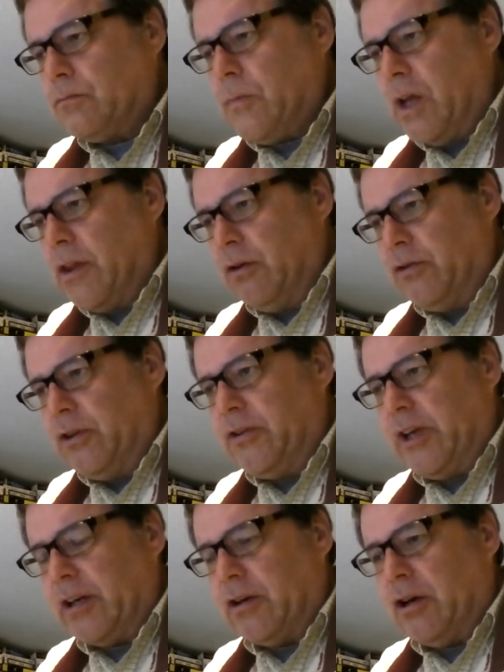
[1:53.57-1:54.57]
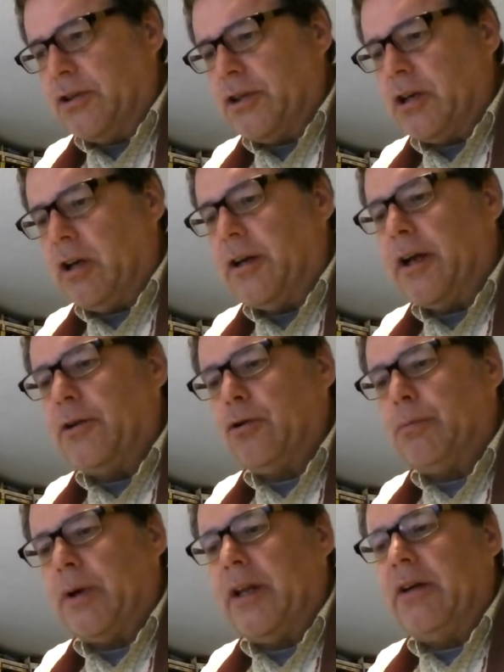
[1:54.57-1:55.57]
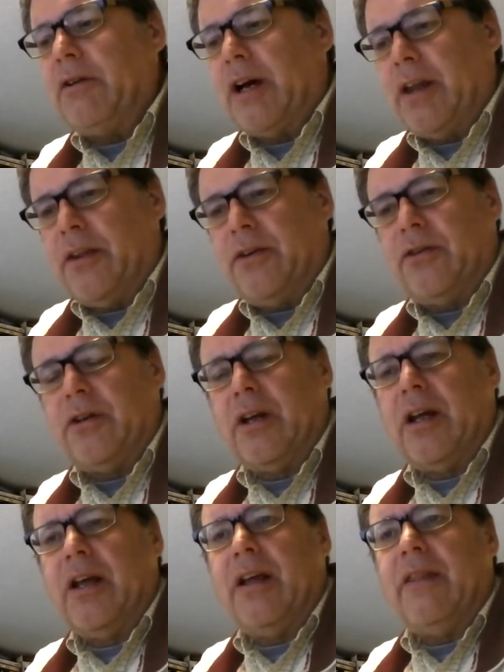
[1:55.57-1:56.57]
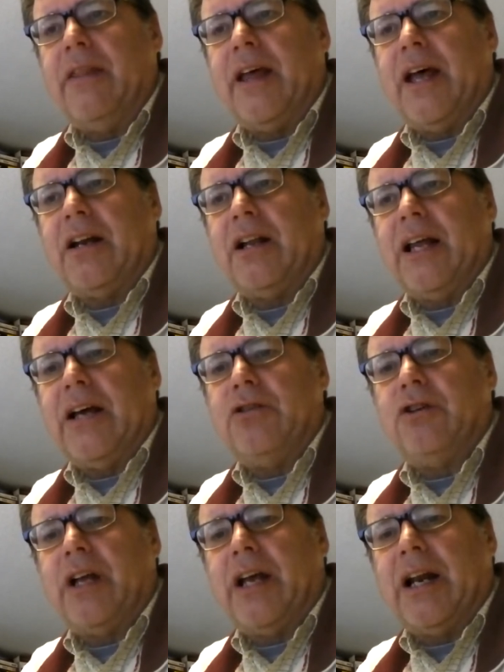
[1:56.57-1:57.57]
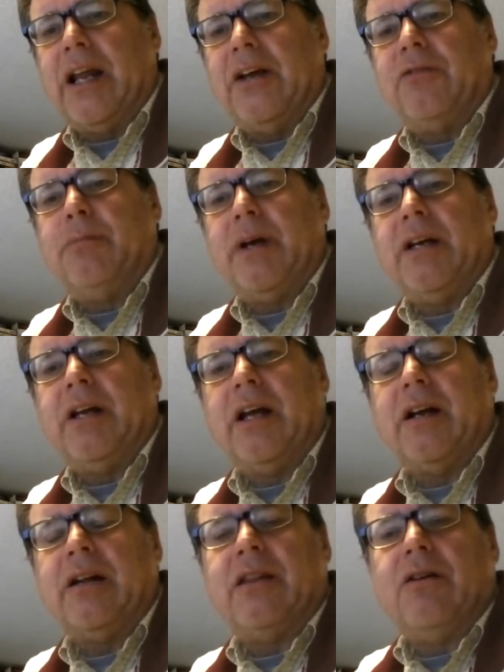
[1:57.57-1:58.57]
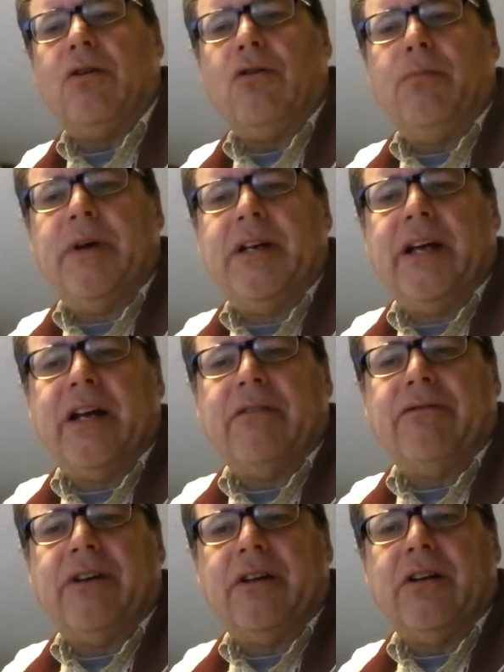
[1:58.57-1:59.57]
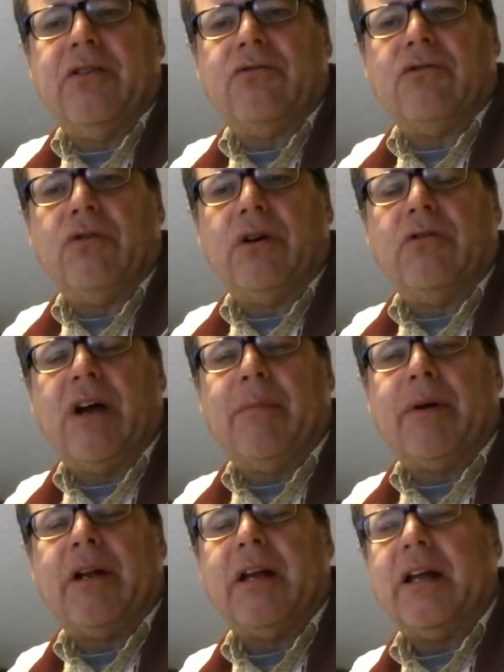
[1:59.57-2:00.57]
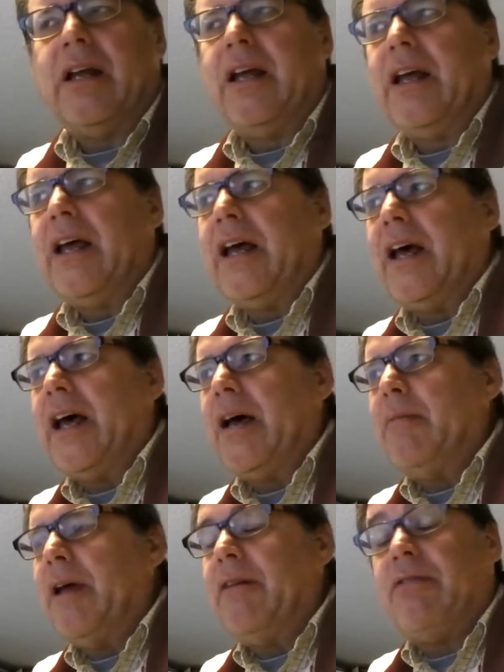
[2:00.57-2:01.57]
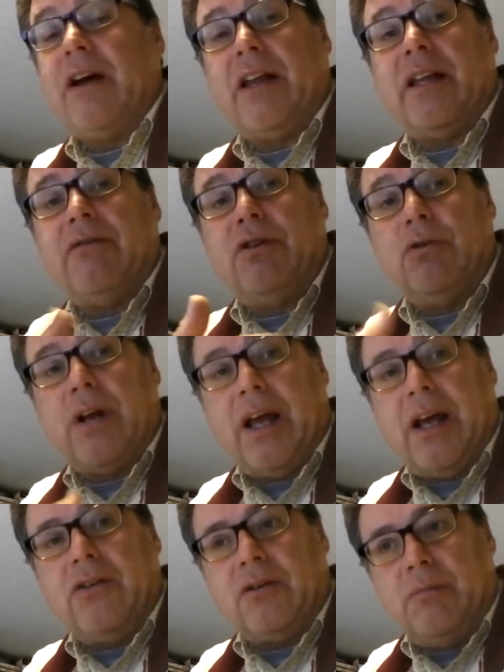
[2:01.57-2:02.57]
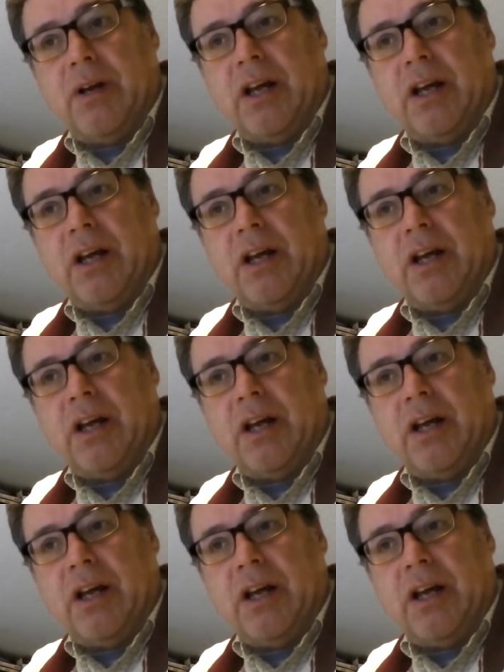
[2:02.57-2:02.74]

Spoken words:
there's this technology called Hadoop, and there are others that allow you to analyze big data. The whole big data field is growing rapidly. And frankly, if you were to ask me